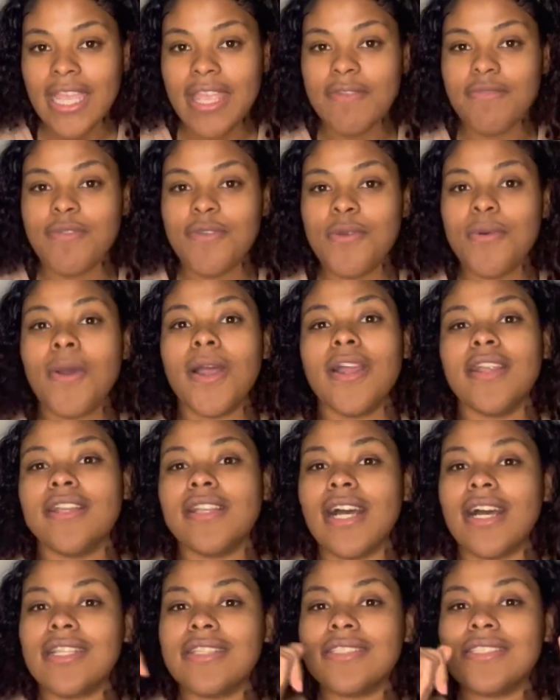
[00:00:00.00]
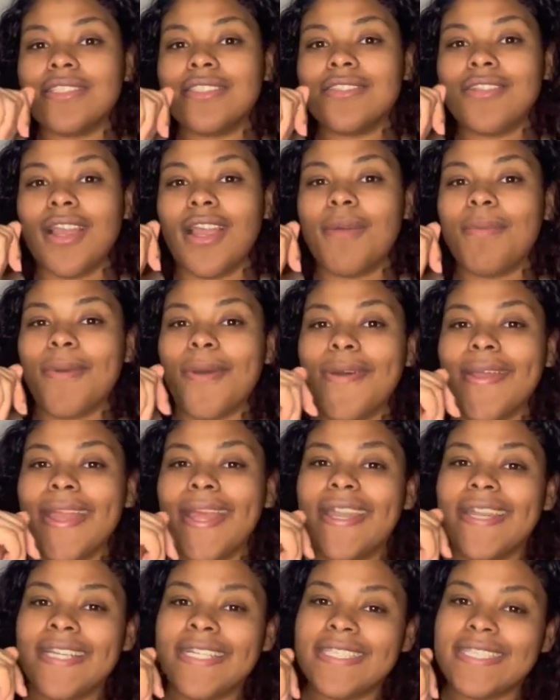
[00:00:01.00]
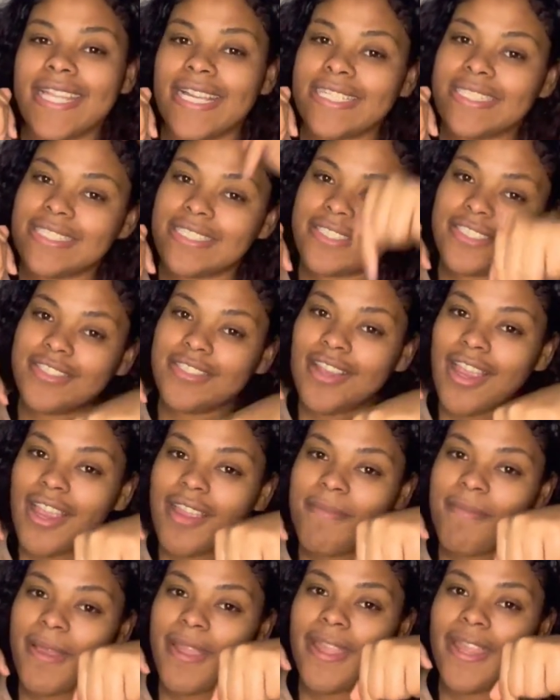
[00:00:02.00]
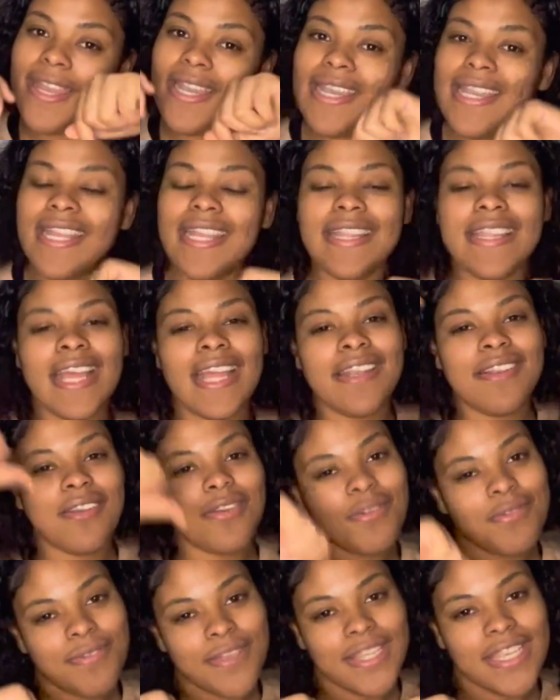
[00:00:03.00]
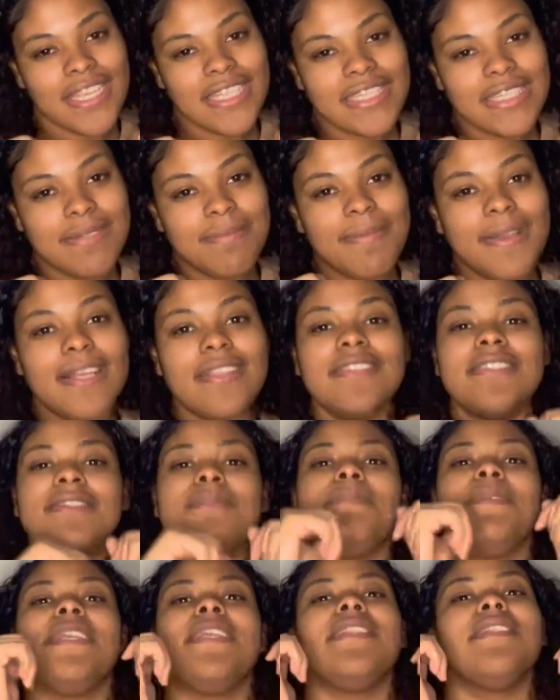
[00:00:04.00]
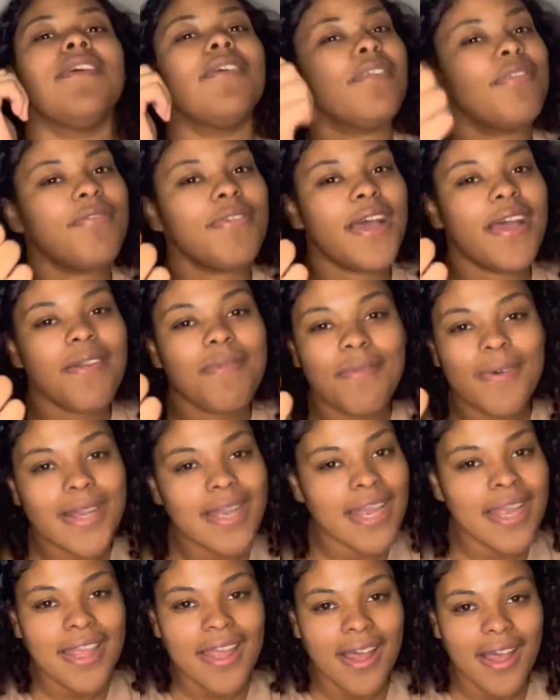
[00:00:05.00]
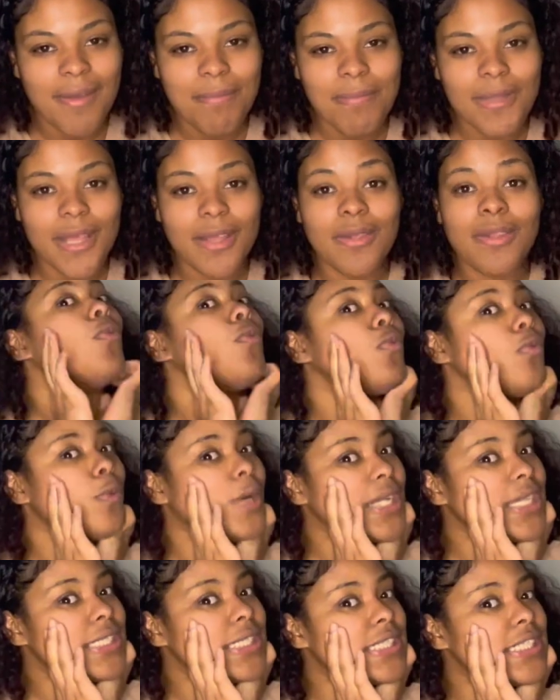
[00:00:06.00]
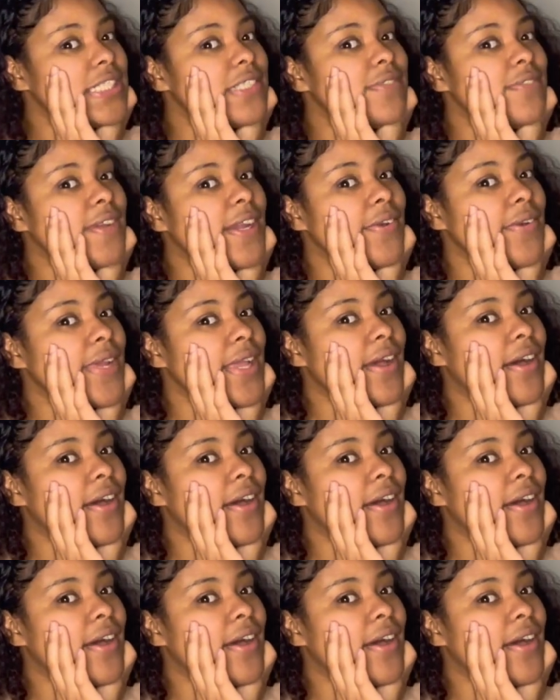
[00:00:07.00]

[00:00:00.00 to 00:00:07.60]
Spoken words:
If you are not subscribed, go ahead and hit that subscribe button and hit that notification bell to be notified when I upload, which is very